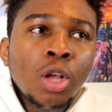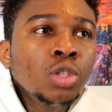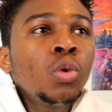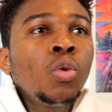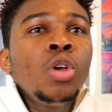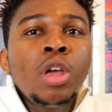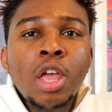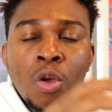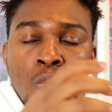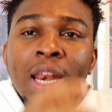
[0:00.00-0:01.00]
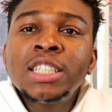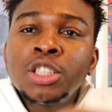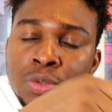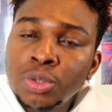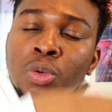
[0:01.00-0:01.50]
So a wallet
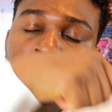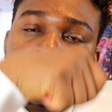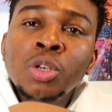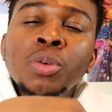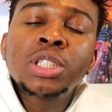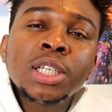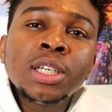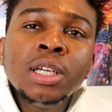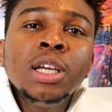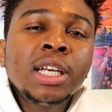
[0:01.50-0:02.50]
is used to store those keys